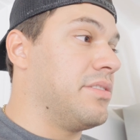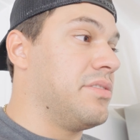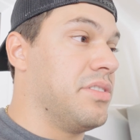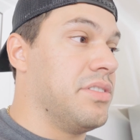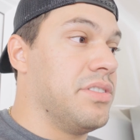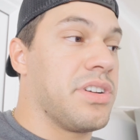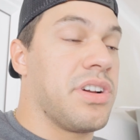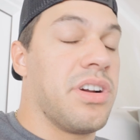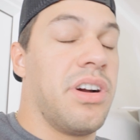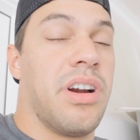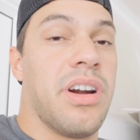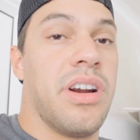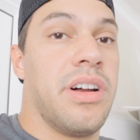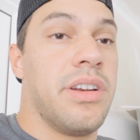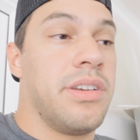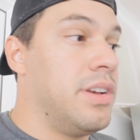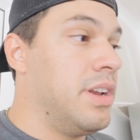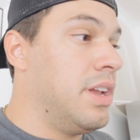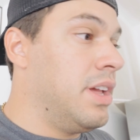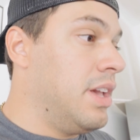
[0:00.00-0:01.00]
turn the car
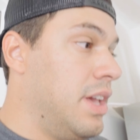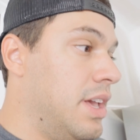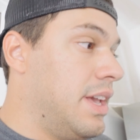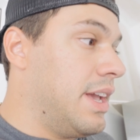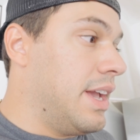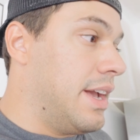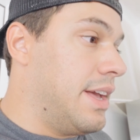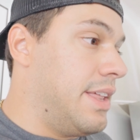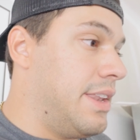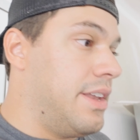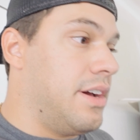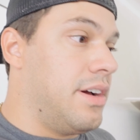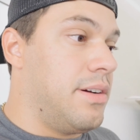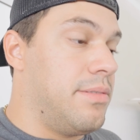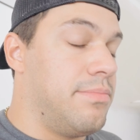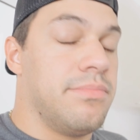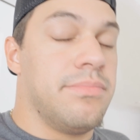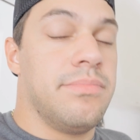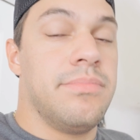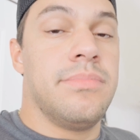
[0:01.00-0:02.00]
on, and
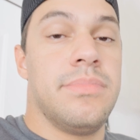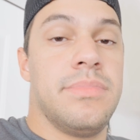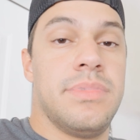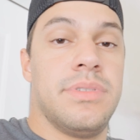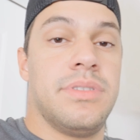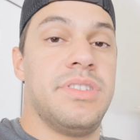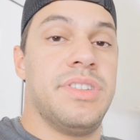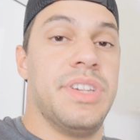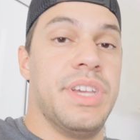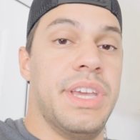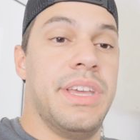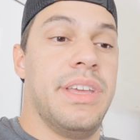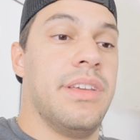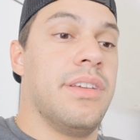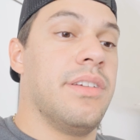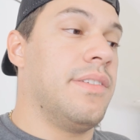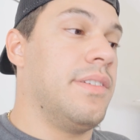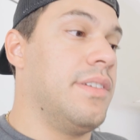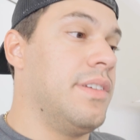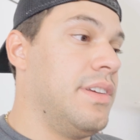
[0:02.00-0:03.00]
see
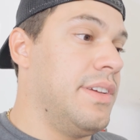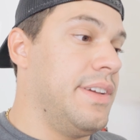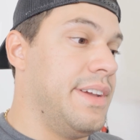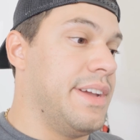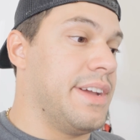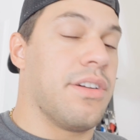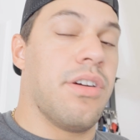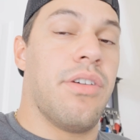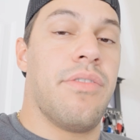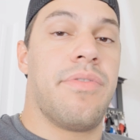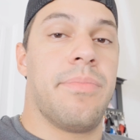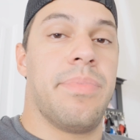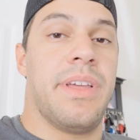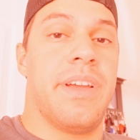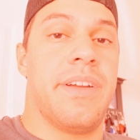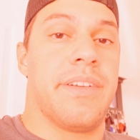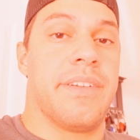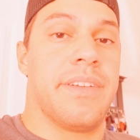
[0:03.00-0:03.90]
and go from there.